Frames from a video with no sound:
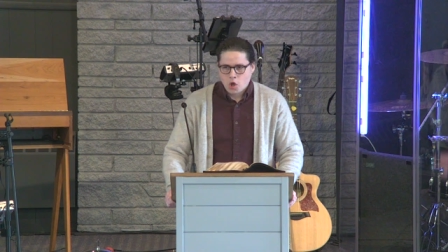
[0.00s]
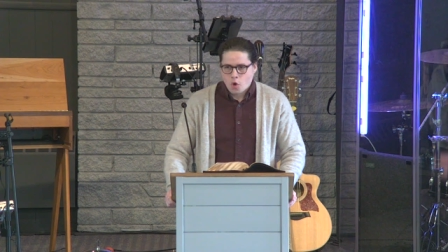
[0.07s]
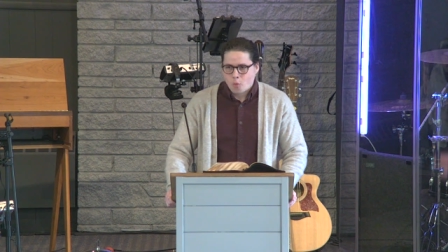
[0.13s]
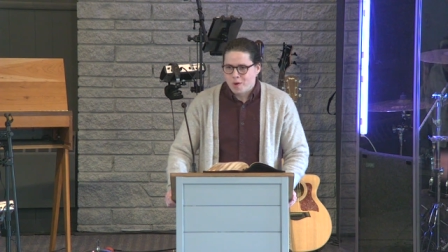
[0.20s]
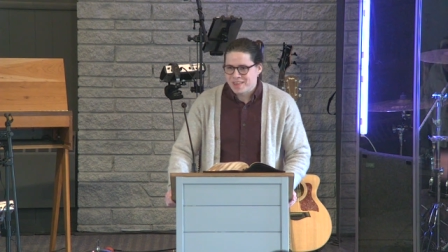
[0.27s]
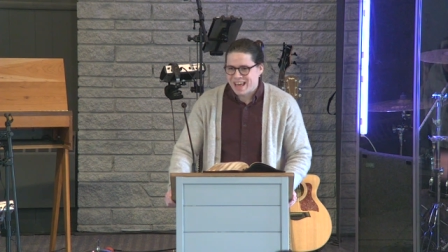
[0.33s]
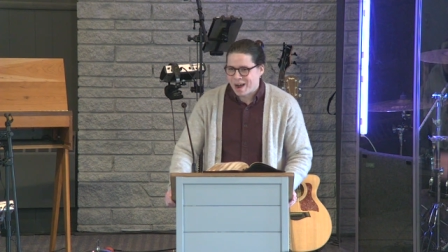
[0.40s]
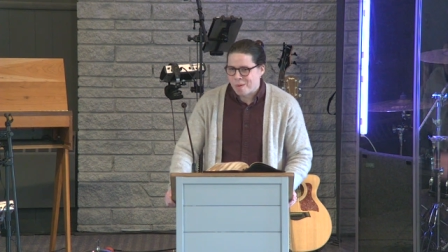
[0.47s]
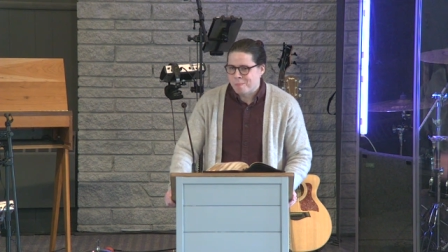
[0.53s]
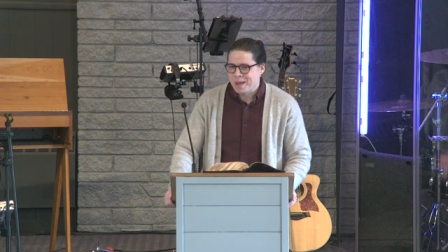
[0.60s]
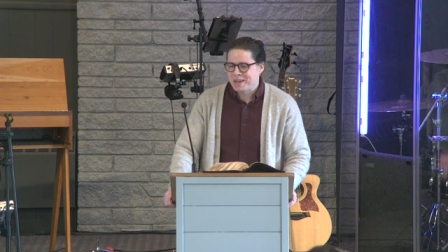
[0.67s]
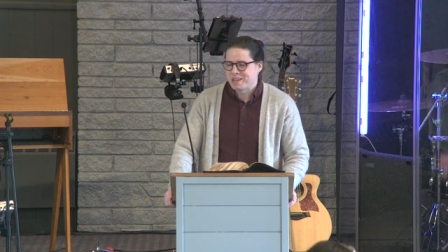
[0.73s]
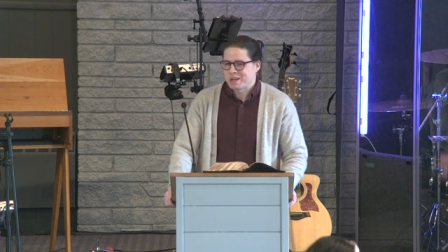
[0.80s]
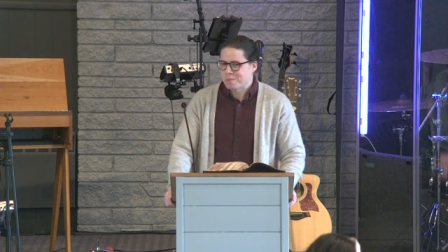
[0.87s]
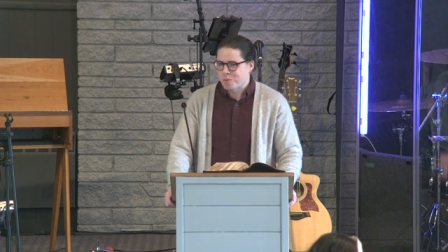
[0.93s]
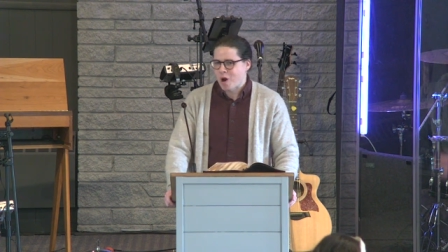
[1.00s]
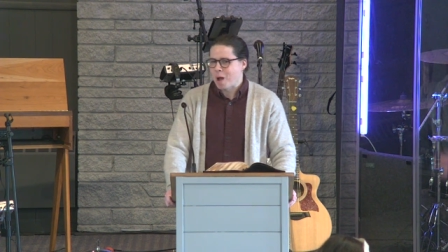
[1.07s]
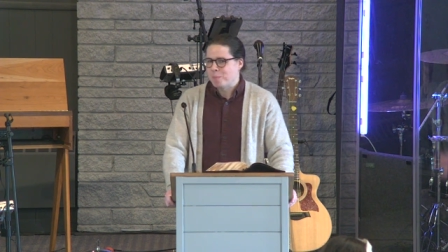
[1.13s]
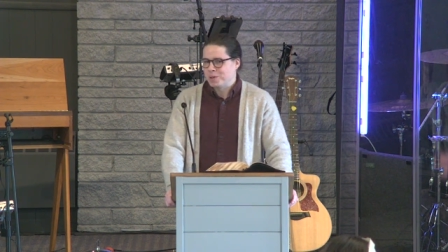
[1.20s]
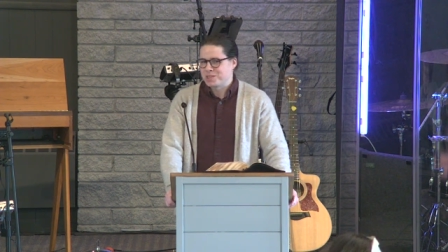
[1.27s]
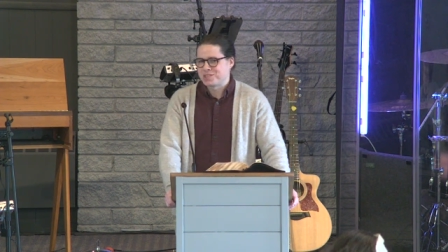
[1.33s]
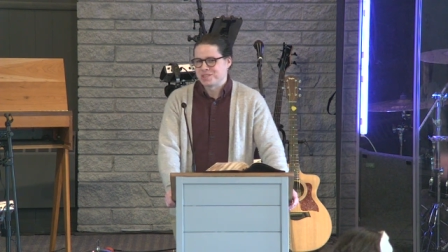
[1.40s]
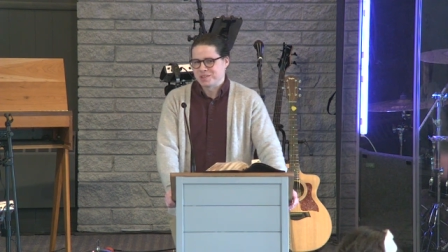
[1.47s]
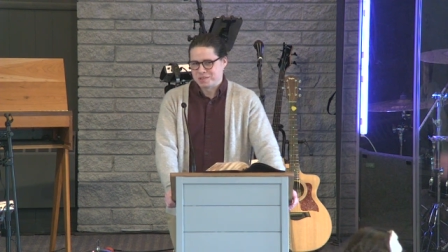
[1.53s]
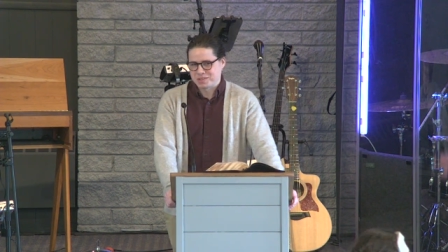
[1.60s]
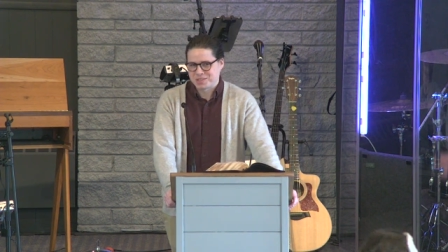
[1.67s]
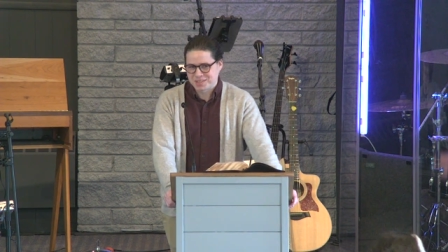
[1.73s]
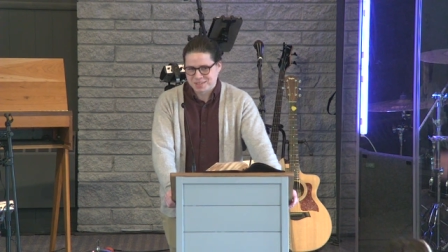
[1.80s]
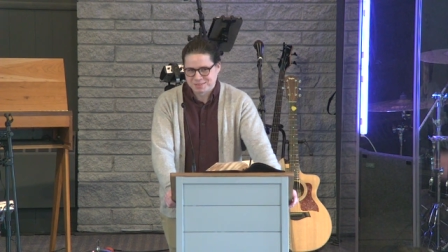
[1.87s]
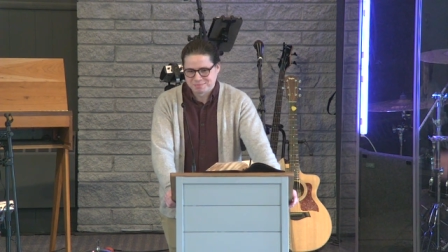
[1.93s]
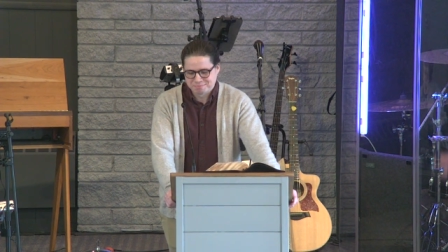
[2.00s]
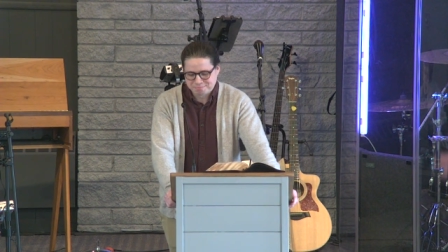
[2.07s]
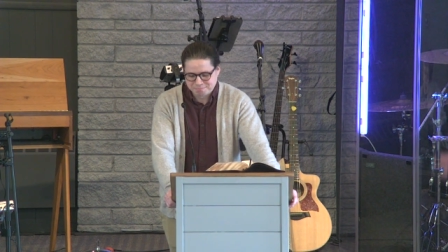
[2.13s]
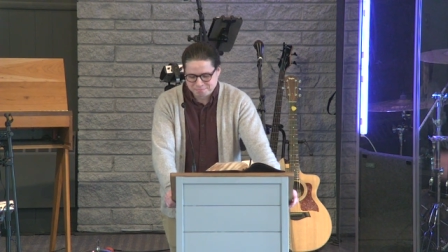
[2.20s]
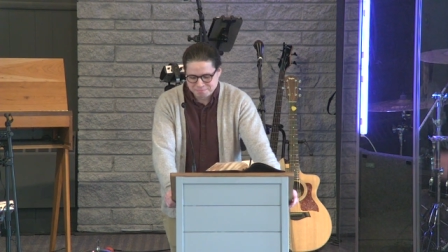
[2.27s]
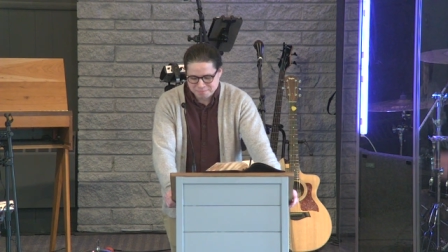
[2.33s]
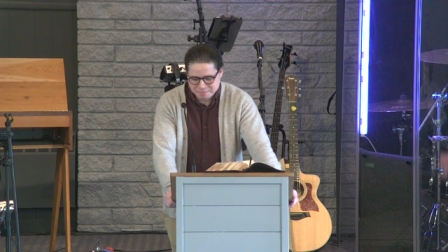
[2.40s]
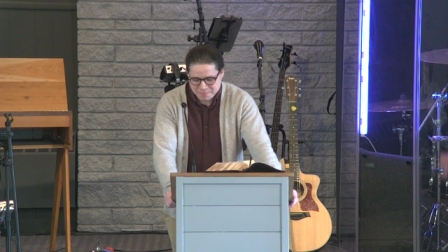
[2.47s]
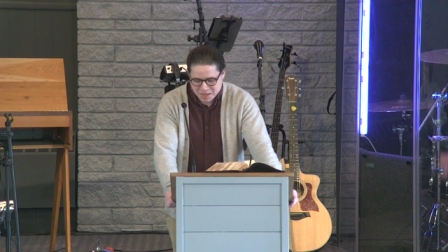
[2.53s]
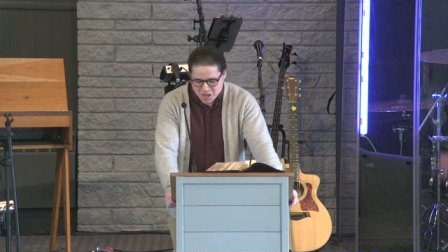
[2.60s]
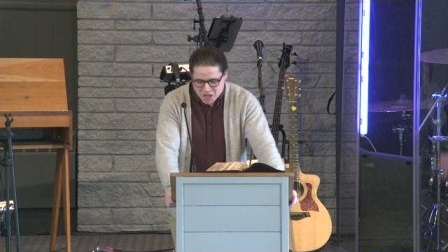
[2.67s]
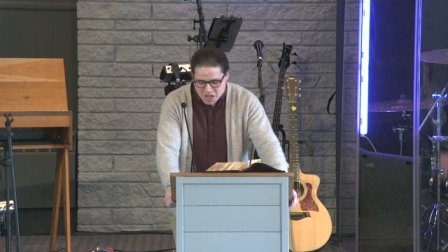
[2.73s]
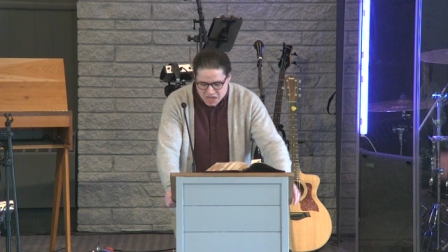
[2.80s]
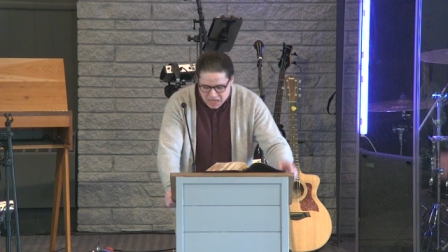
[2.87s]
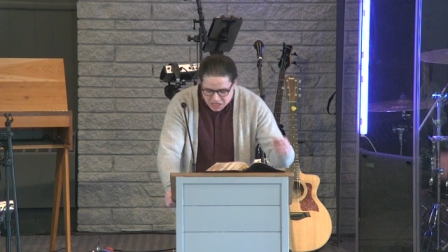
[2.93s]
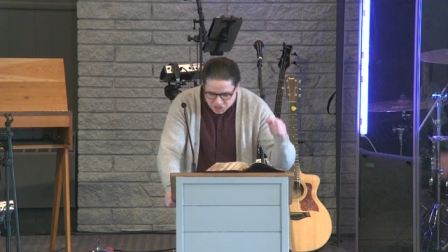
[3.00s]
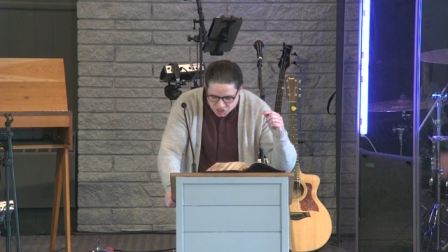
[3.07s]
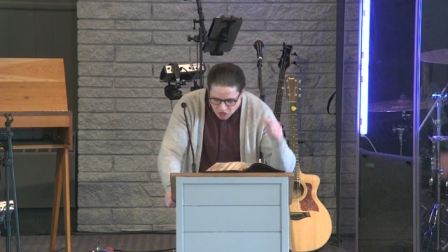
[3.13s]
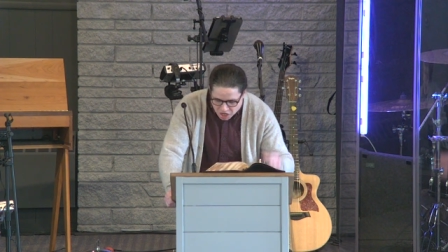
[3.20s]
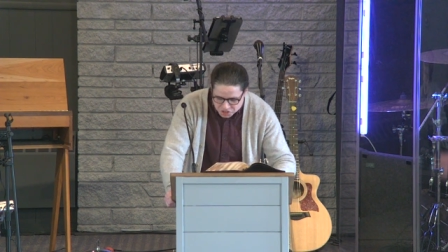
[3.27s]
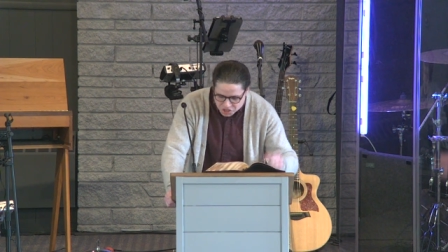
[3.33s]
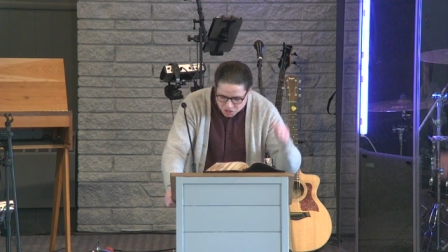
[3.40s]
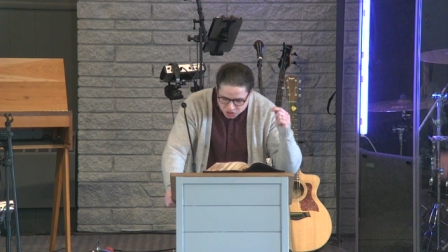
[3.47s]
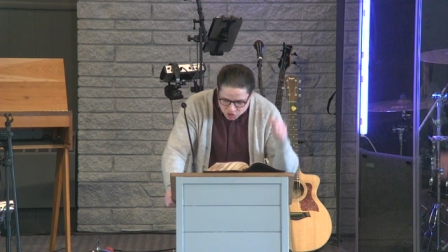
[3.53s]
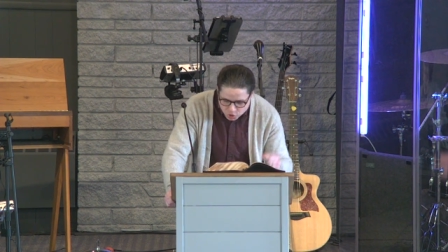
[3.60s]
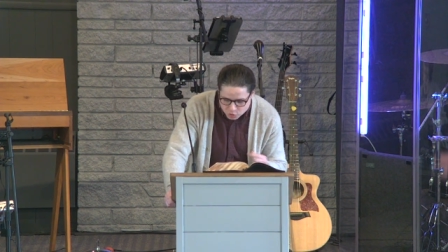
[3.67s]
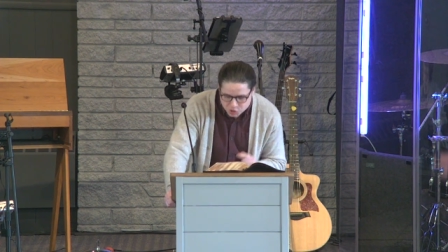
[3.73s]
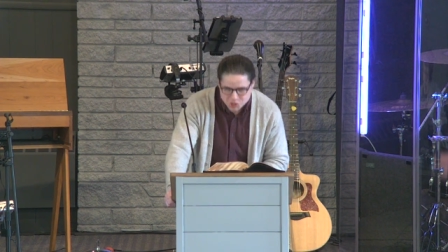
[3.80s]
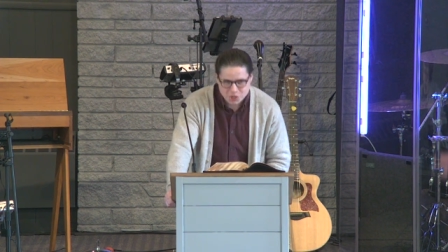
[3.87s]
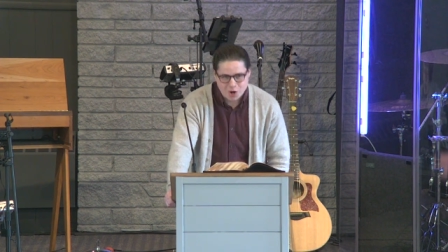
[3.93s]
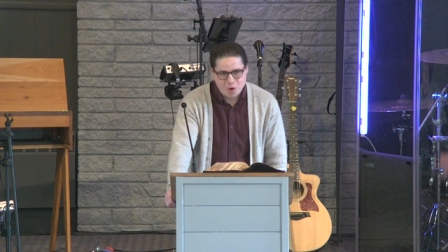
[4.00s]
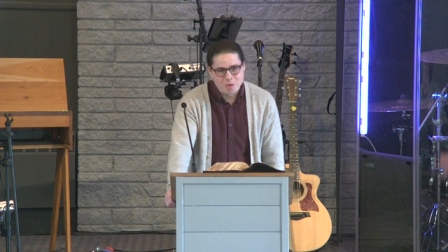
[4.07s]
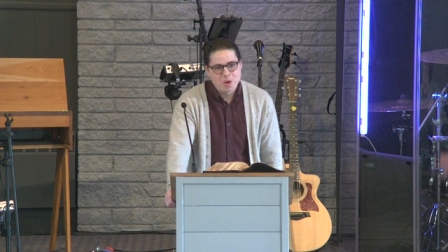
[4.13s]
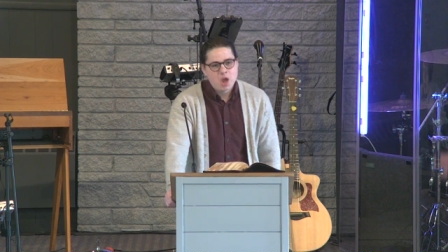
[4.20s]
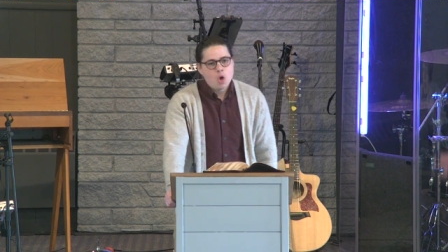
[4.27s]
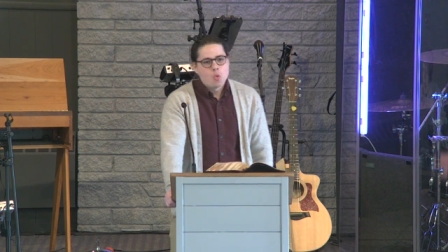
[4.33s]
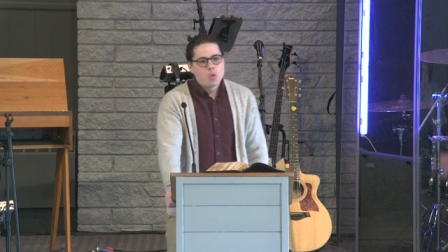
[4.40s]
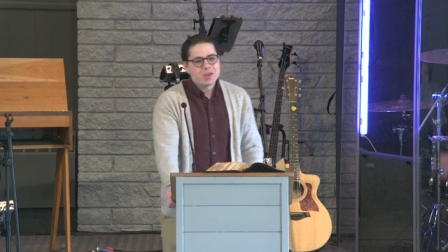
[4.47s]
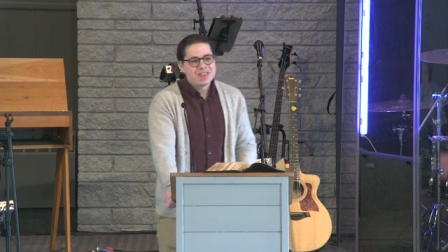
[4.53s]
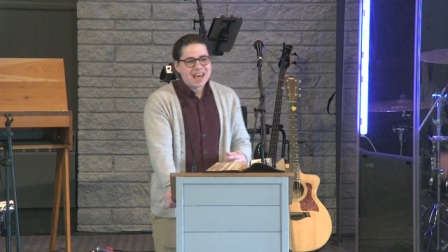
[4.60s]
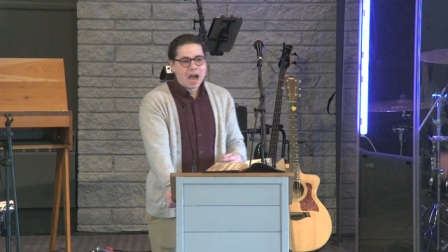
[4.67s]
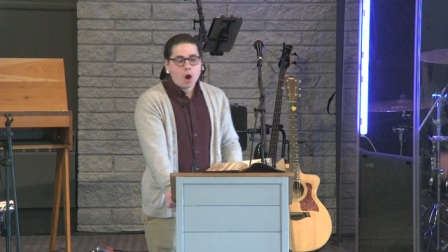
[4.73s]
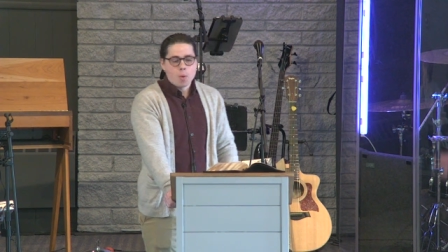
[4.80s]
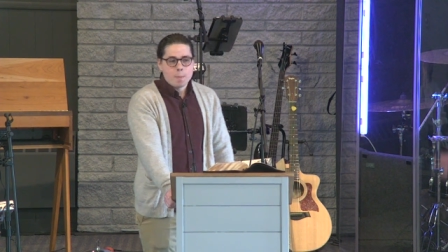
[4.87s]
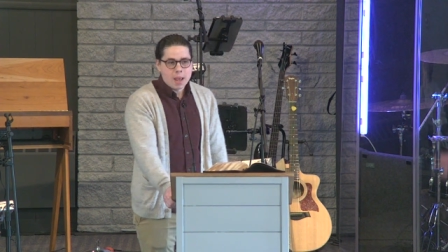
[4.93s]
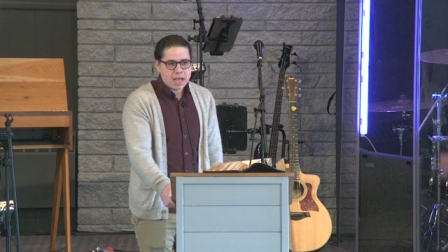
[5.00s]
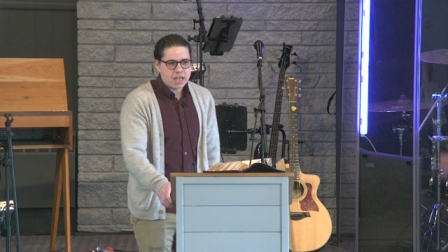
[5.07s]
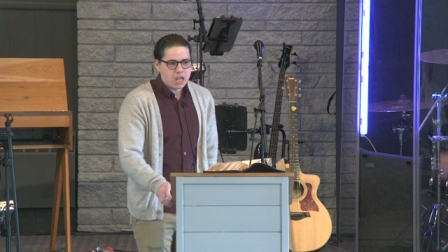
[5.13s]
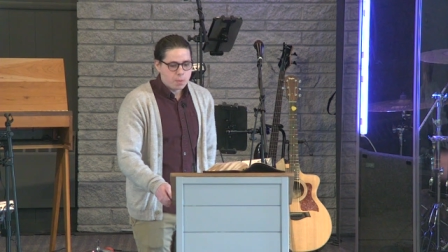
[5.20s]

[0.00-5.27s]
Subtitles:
without making promises. He doesn't do so without making